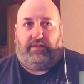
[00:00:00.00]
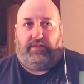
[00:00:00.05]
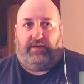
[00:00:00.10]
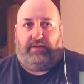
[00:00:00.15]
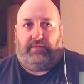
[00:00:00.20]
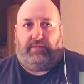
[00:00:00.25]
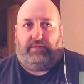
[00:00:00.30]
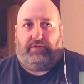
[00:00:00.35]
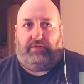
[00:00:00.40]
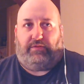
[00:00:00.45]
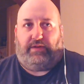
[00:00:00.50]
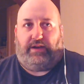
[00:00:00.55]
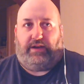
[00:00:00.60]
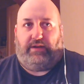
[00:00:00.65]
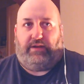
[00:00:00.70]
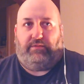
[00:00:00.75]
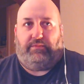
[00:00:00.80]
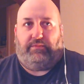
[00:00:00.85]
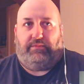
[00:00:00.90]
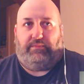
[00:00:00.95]
maybe
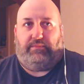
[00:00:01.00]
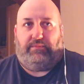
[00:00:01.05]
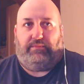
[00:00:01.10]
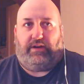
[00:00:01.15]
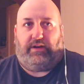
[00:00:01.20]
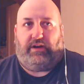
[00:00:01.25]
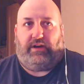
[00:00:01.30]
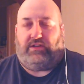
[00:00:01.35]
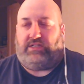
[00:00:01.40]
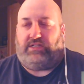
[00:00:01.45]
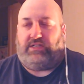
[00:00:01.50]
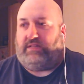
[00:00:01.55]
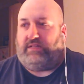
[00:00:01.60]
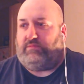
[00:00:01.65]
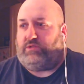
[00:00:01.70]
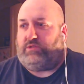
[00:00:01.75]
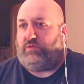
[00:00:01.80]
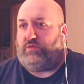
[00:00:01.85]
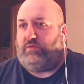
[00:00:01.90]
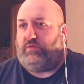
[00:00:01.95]
3-0. I can't see them
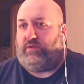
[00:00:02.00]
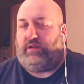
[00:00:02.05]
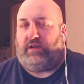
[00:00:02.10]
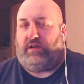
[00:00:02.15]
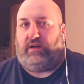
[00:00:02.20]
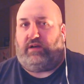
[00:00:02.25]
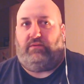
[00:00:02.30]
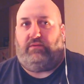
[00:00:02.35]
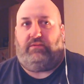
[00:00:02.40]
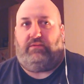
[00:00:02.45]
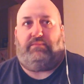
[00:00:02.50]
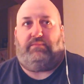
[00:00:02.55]
scoring a goal.